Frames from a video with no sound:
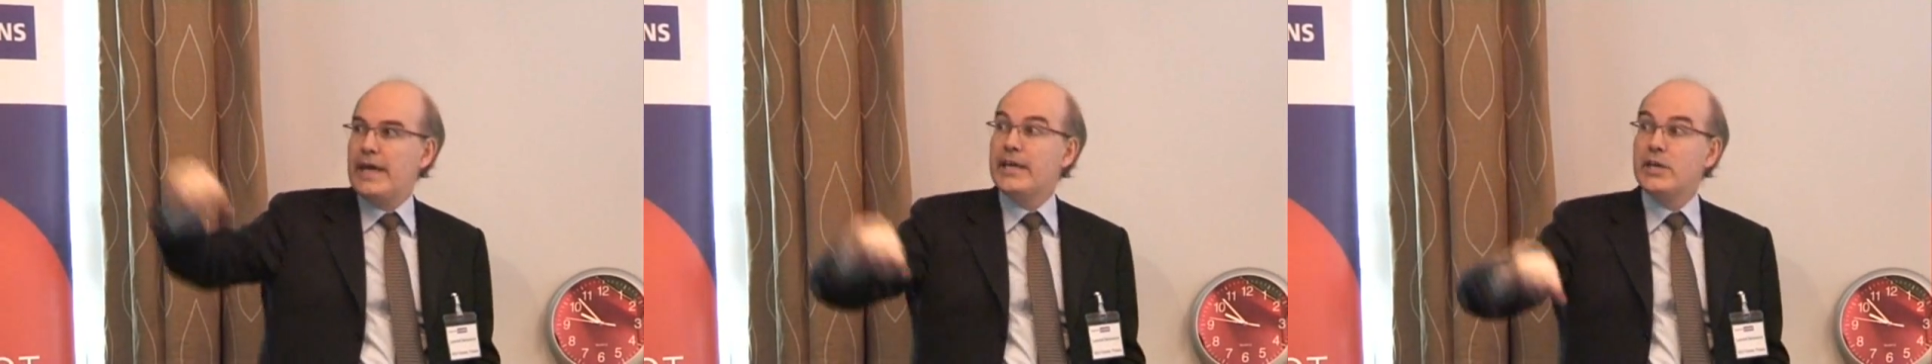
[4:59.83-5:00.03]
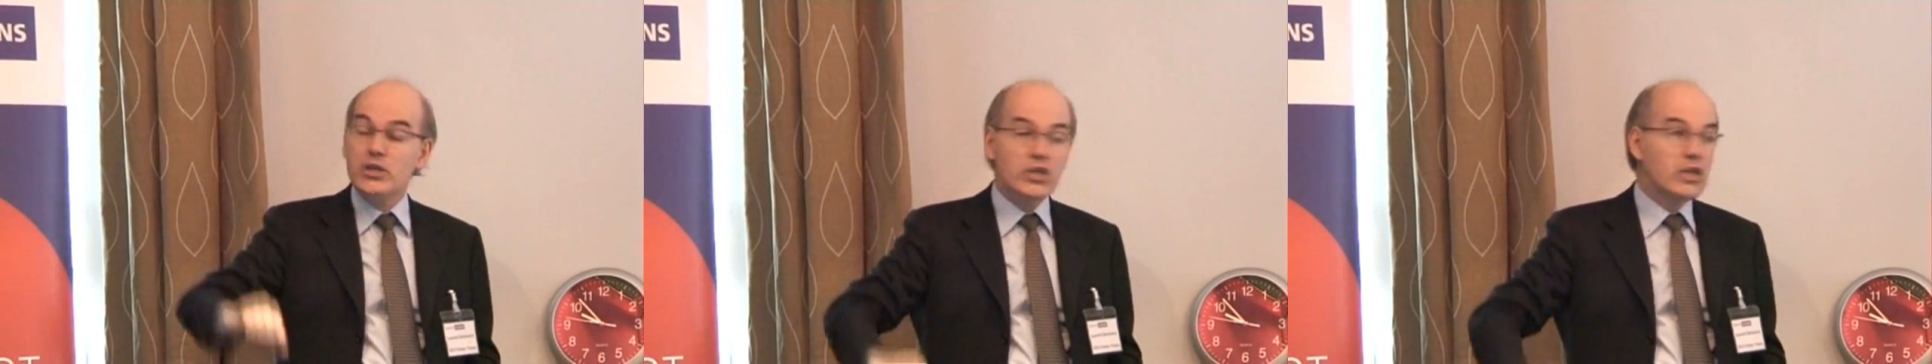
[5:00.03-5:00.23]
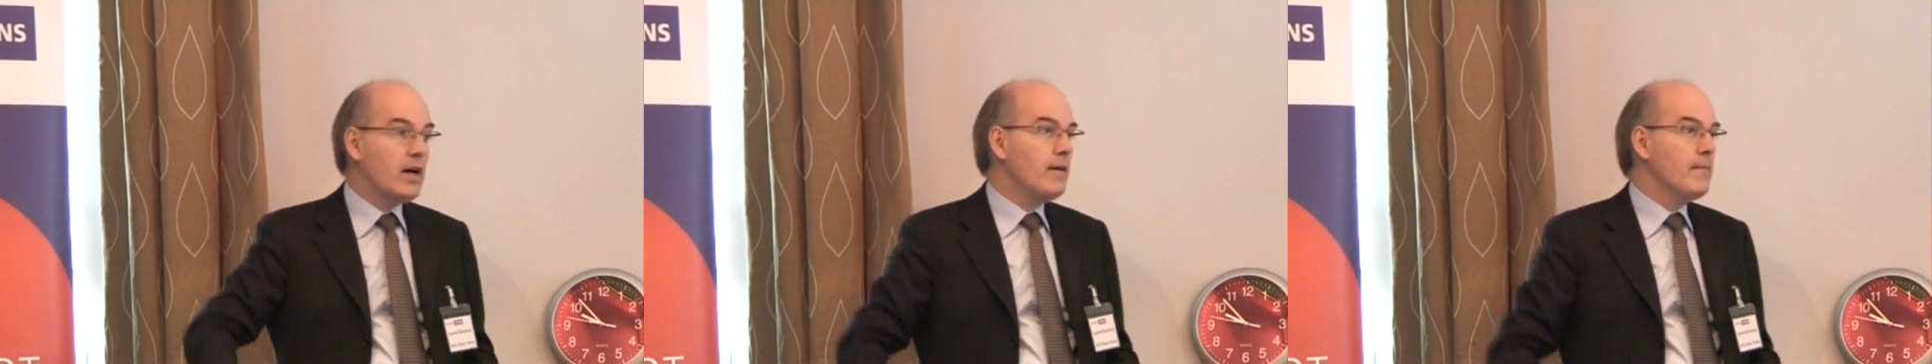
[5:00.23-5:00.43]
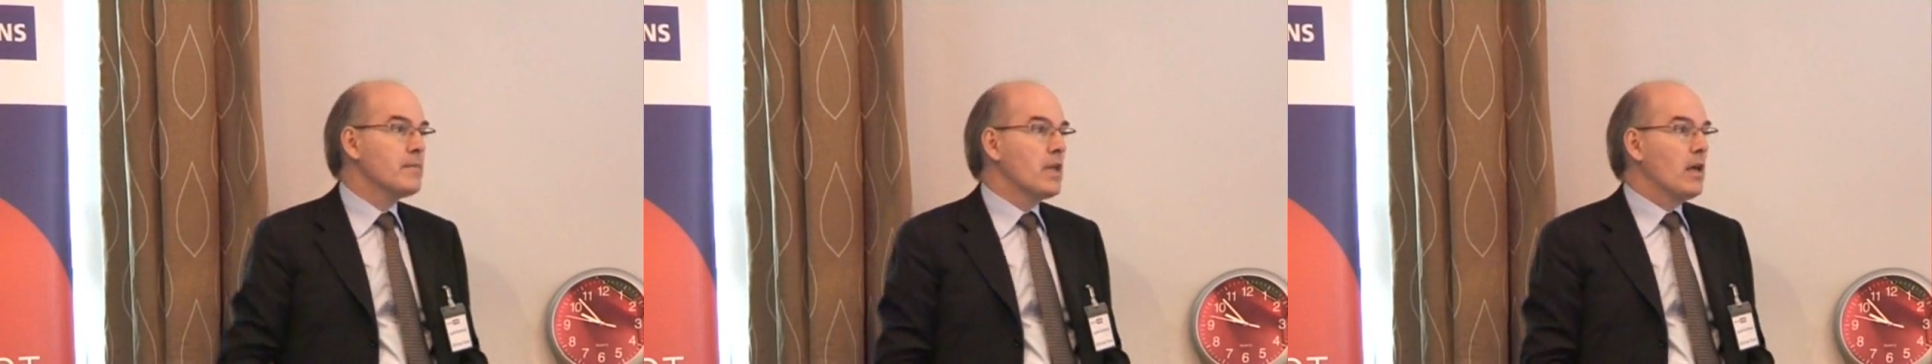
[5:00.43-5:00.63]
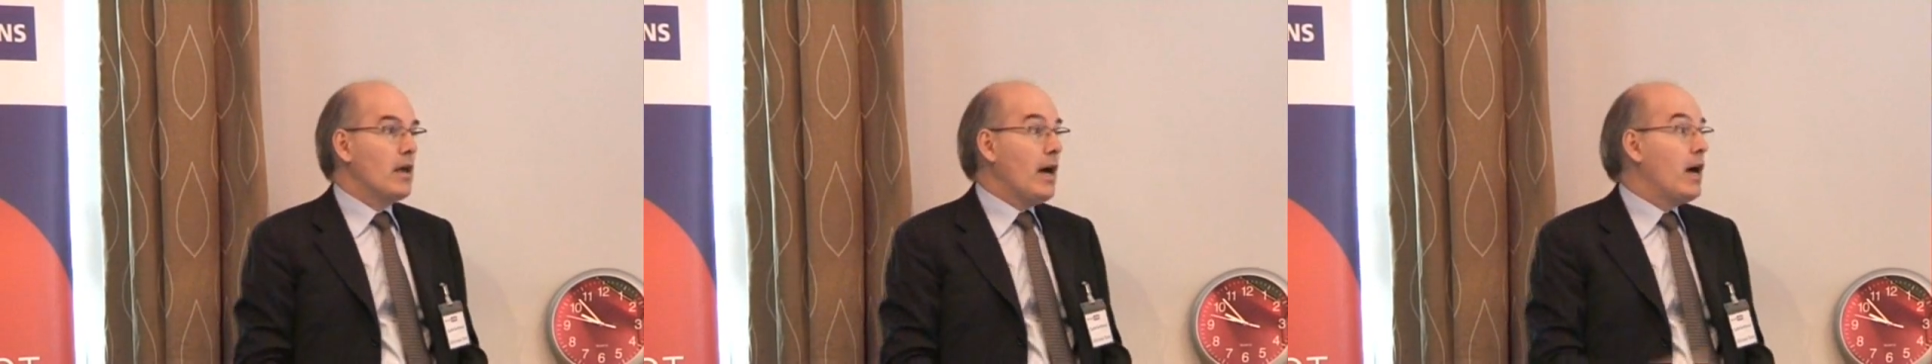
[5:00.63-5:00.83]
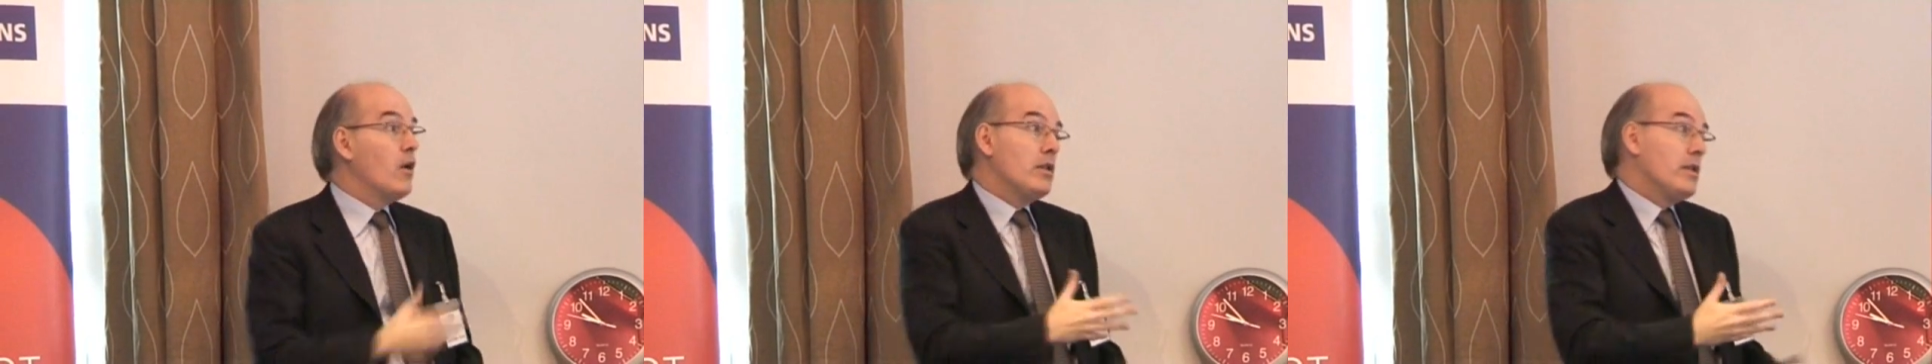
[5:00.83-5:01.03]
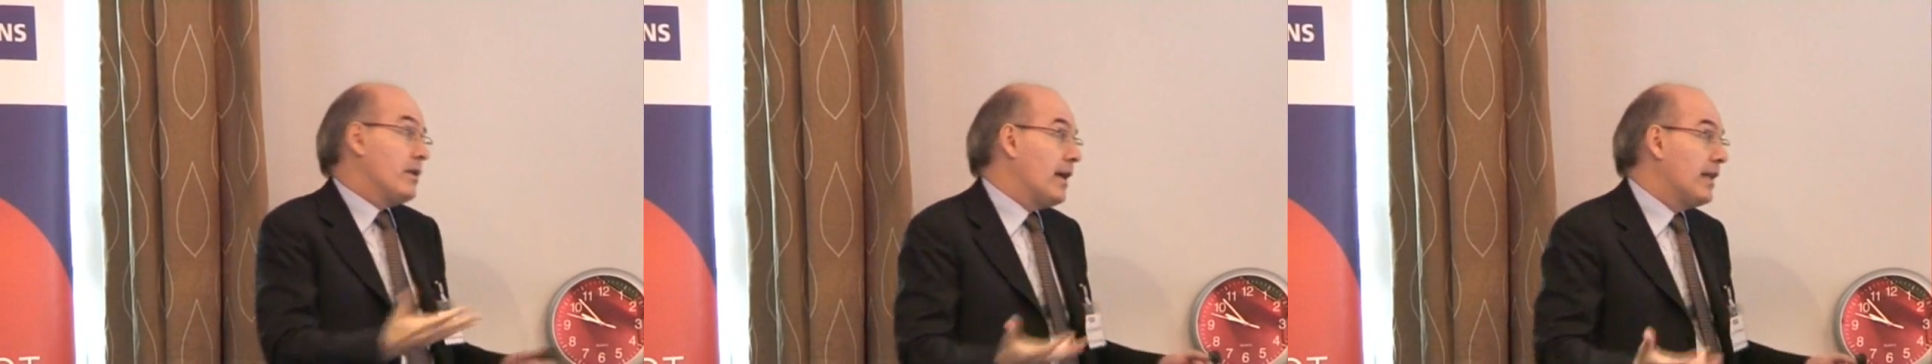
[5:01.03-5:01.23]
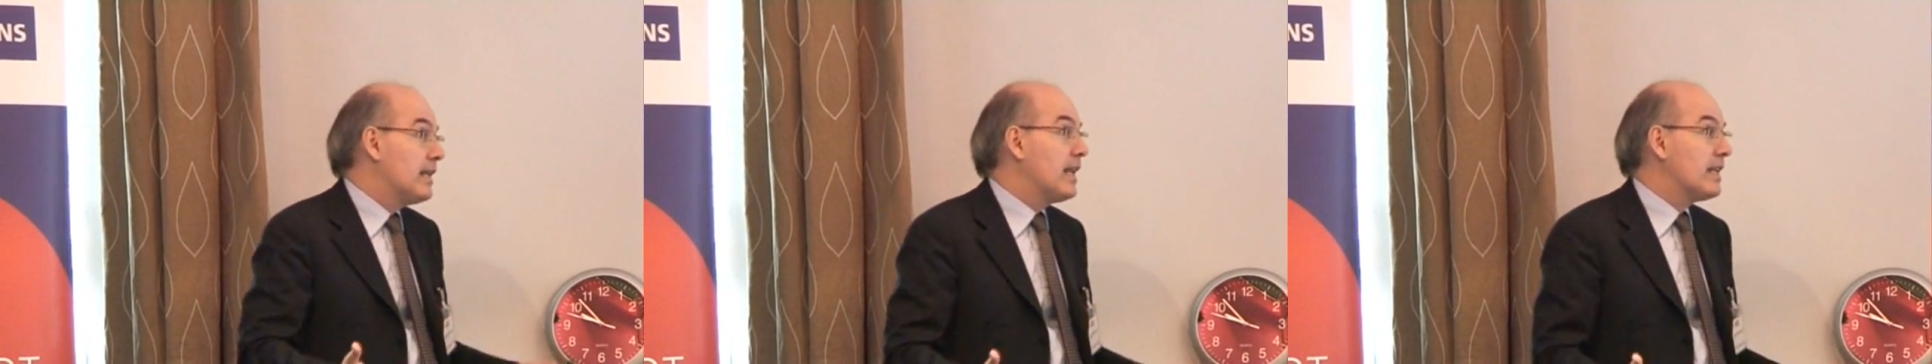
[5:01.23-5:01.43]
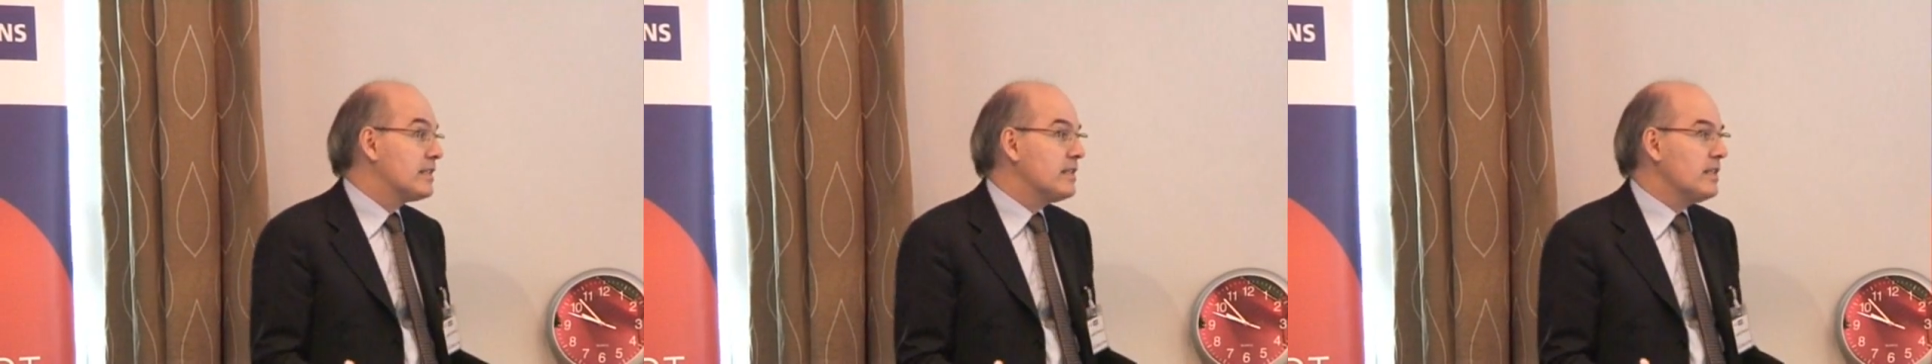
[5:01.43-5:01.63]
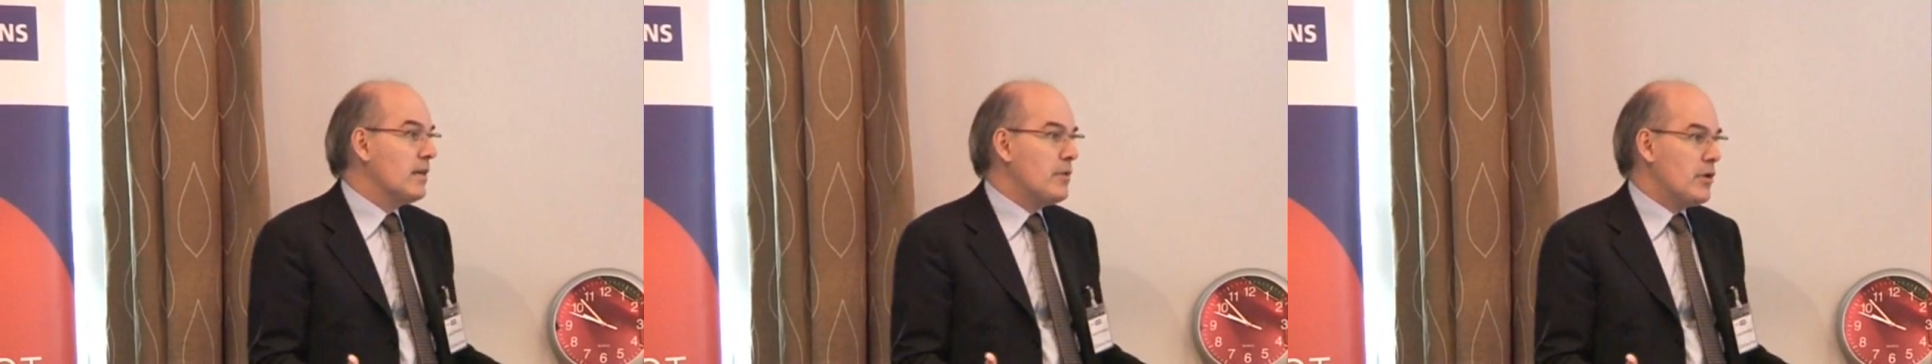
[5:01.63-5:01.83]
Asia and, um, and Latin